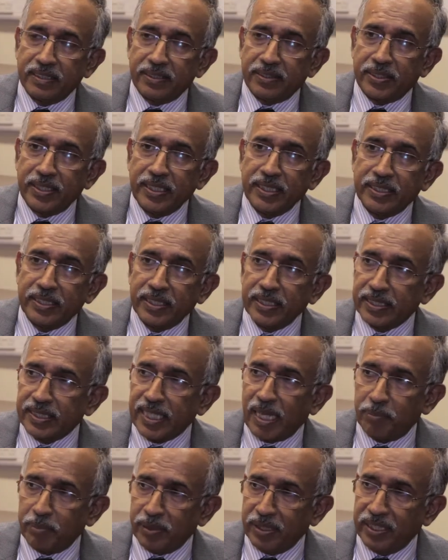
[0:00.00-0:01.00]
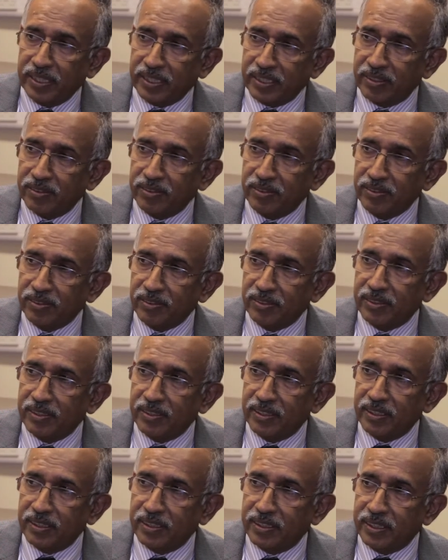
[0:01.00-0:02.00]
three things happening, you know,
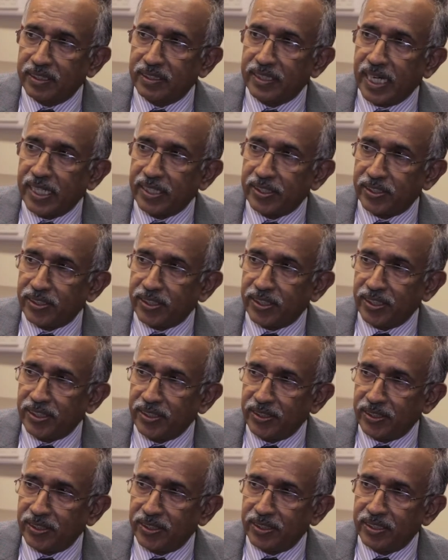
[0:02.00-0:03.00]
the diet change,